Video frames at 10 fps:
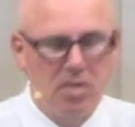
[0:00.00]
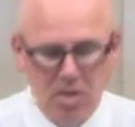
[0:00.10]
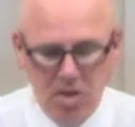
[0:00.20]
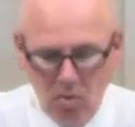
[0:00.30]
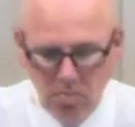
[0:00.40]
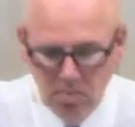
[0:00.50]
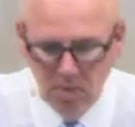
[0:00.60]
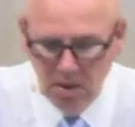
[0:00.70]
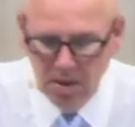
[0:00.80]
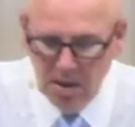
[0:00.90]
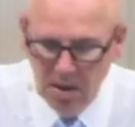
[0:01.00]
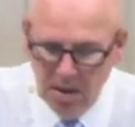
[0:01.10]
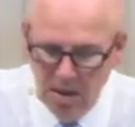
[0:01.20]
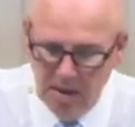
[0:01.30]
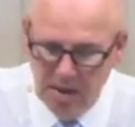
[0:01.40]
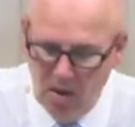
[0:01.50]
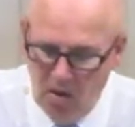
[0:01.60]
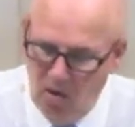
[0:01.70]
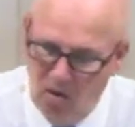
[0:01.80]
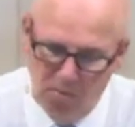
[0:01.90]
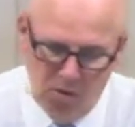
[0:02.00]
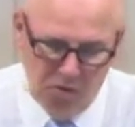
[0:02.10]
Nope. They all move